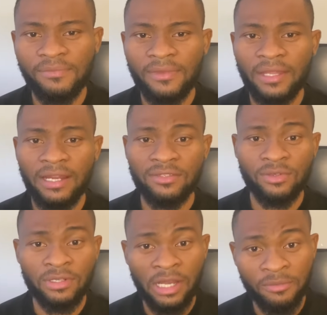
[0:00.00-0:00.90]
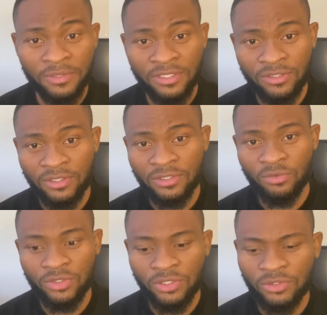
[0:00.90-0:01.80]
that is what I'll be discussing
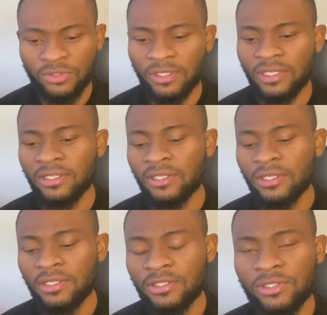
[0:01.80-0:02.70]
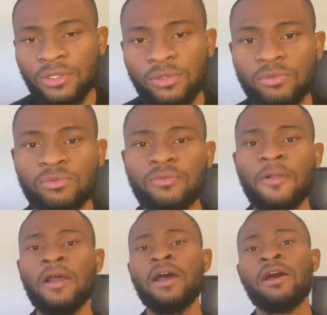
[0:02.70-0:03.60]
with you today. So
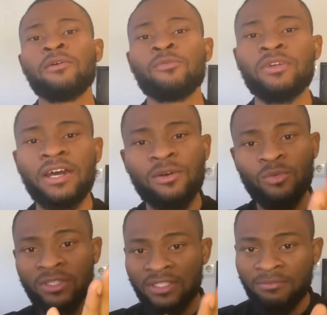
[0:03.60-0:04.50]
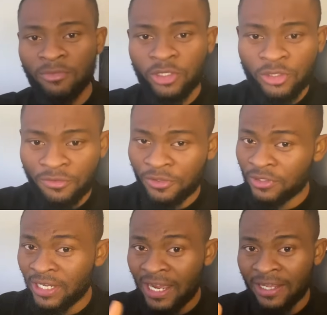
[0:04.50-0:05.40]
without wasting much of your
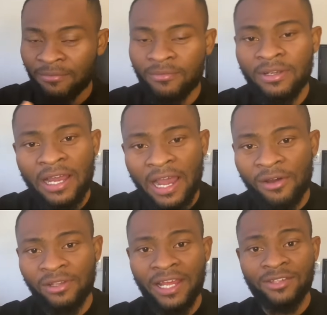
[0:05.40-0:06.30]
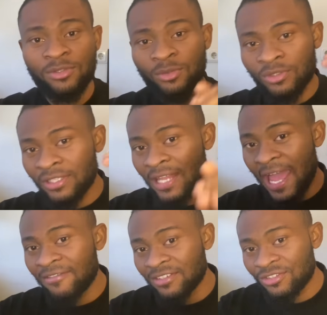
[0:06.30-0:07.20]
time, I would like to
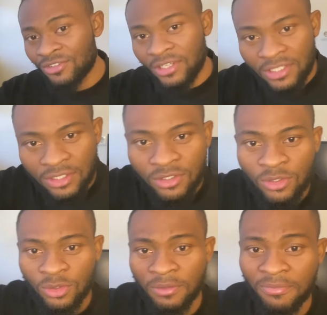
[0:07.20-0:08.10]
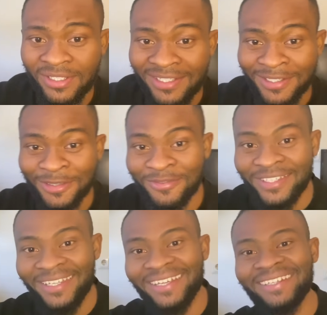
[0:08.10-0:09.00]
dive in straight to the business of the
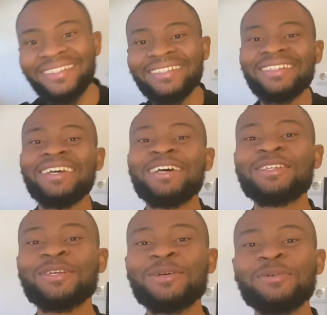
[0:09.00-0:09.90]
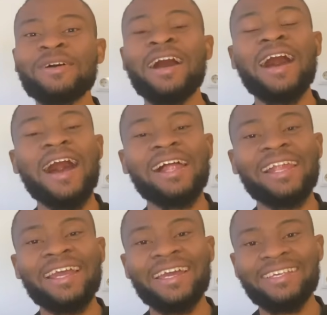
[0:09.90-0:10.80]
day. So,
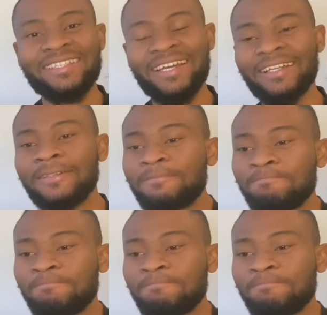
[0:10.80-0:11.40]
like I said,